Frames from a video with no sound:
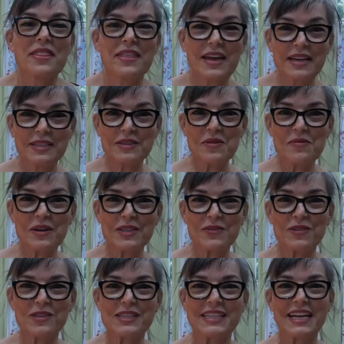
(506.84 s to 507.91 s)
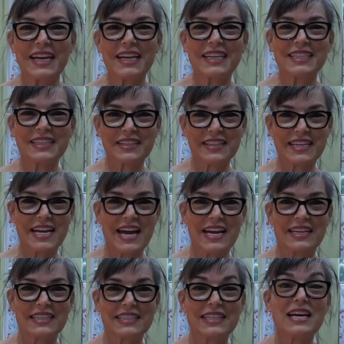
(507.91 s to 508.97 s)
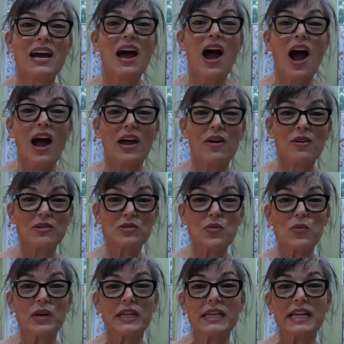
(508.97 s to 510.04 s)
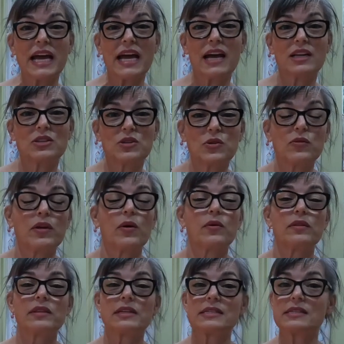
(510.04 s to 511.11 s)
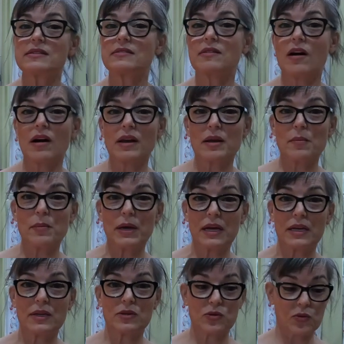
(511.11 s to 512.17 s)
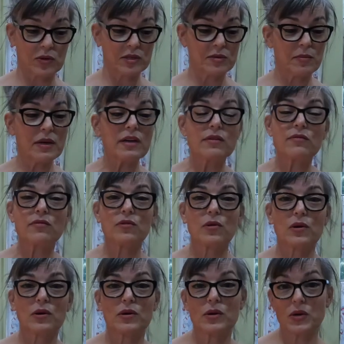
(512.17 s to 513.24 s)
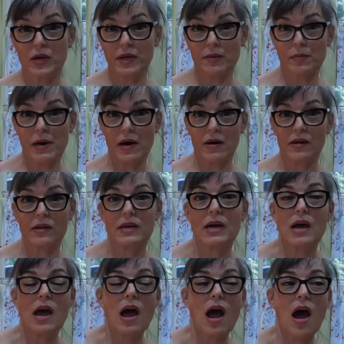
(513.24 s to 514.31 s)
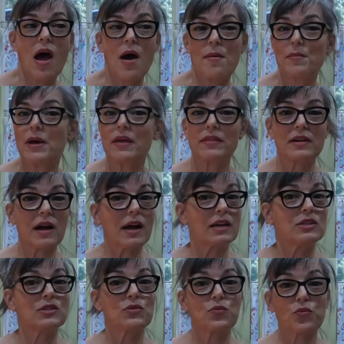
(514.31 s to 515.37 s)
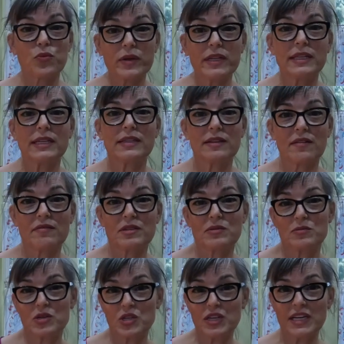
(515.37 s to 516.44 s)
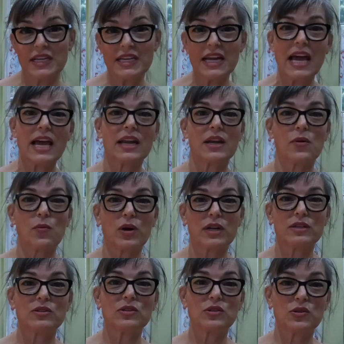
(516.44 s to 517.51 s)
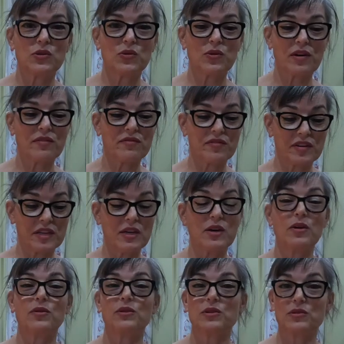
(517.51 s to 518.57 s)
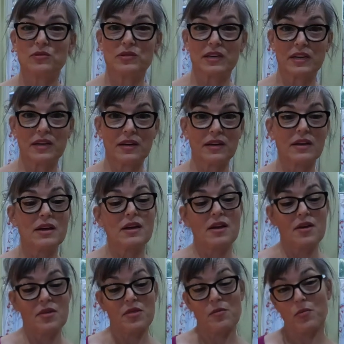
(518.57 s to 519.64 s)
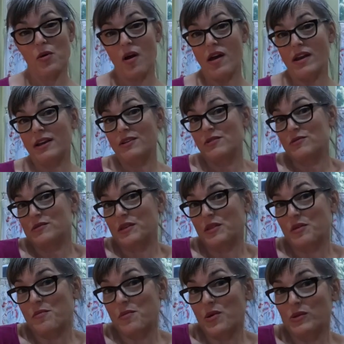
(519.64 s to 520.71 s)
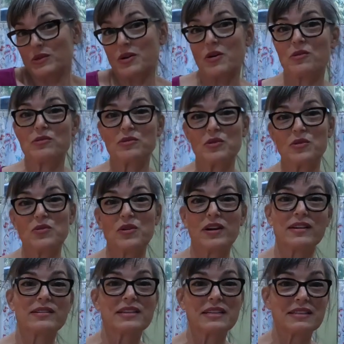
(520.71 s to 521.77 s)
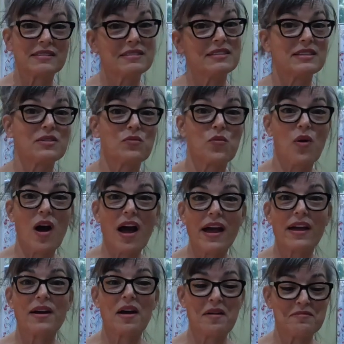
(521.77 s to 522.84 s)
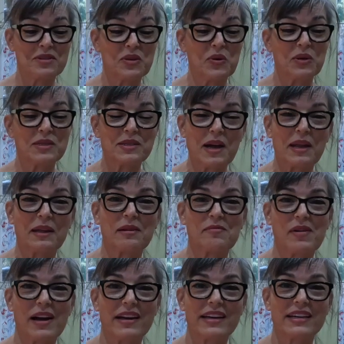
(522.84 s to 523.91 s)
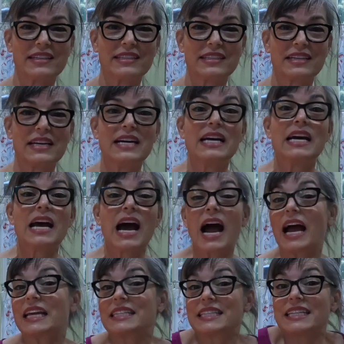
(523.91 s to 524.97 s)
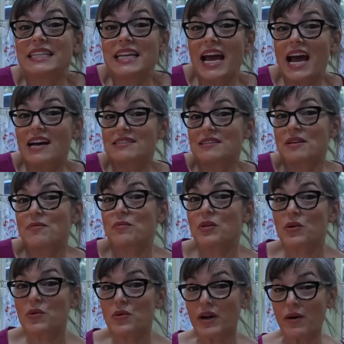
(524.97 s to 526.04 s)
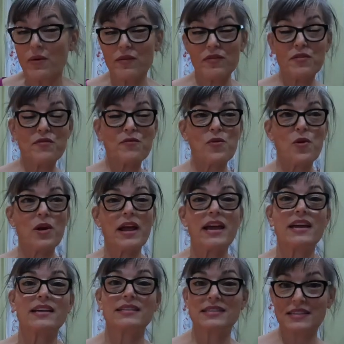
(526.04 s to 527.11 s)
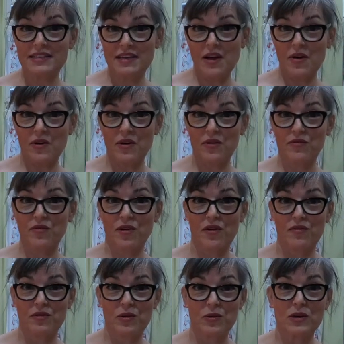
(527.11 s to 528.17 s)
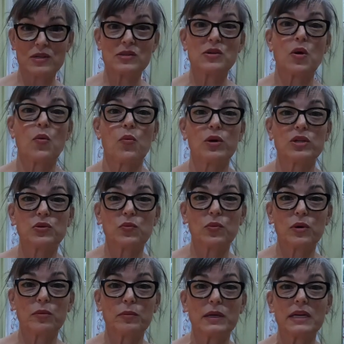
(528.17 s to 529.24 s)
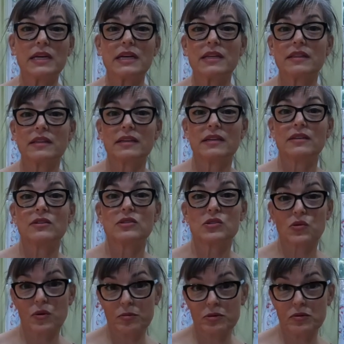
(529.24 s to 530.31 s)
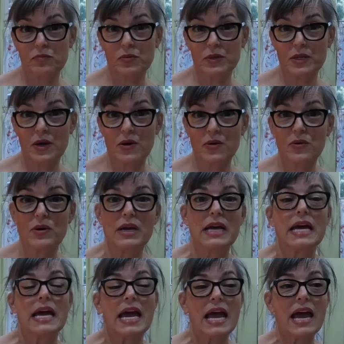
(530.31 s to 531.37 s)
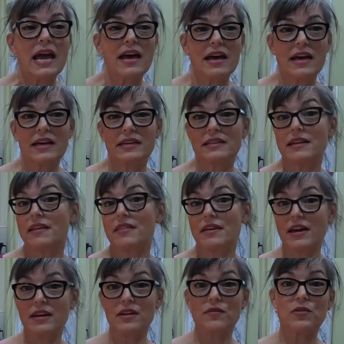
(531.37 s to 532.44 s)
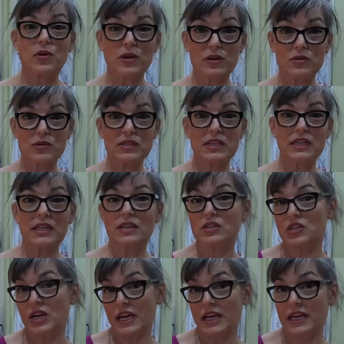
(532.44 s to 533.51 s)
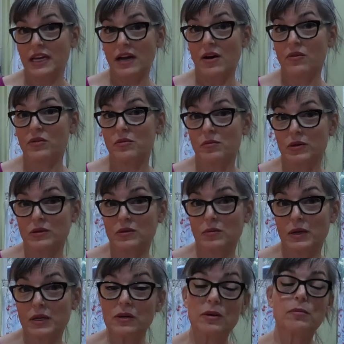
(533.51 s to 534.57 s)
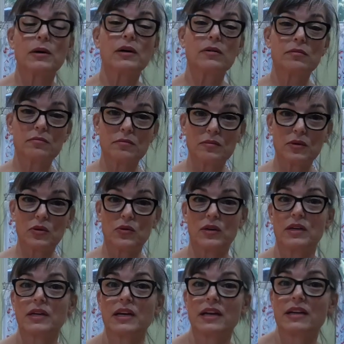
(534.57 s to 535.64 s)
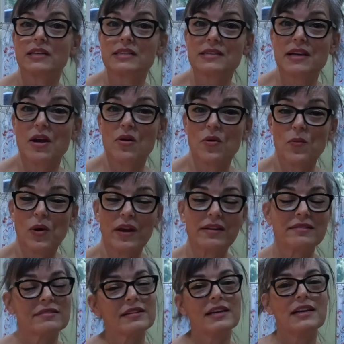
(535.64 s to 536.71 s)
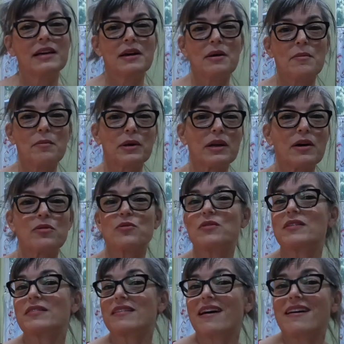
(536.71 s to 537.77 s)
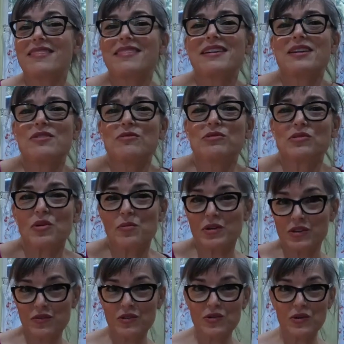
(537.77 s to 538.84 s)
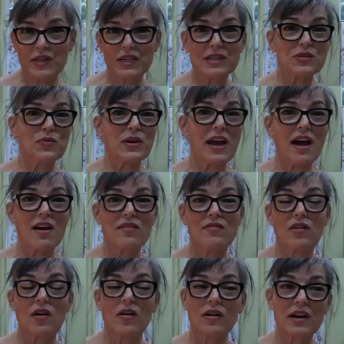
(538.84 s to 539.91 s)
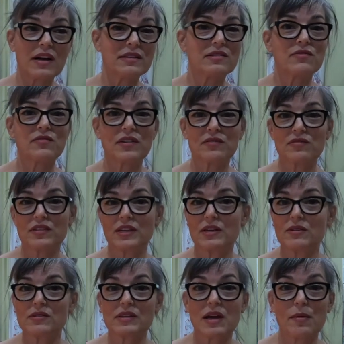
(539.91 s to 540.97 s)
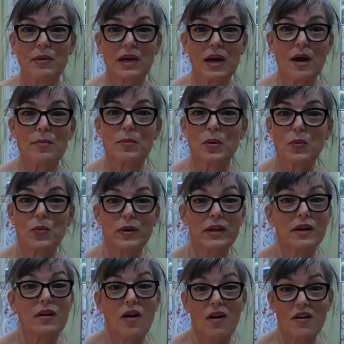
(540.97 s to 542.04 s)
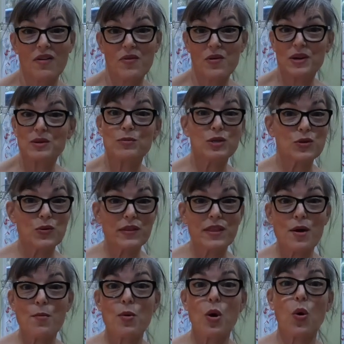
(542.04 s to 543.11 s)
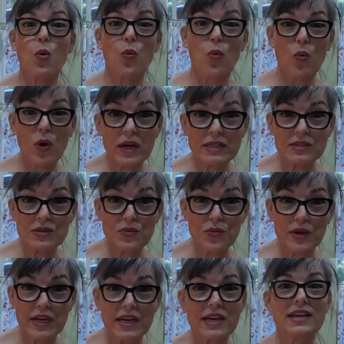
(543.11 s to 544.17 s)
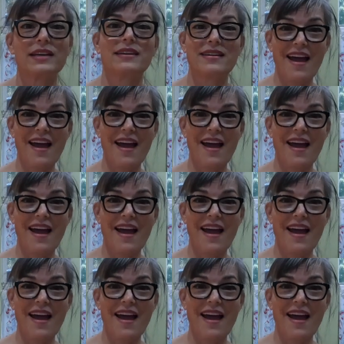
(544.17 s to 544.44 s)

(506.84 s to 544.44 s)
Thanks so much for staying until the end. I also wanted to add too that this is not a paid endorsement for Cooking Pal. I just really love this machine, and I wanted to do a video using the product, using the Multo, so you guys can see why I'm so excited by it. I did ask them though, however, for a discount code for our viewers, which will be in the description below. And then if you're interested in checking out the Multo by Cooking Pal, you can get a discount on one. But other than that, thank you so much for joining us. We have all kinds of fun videos coming up. We are going to be doing them once a week.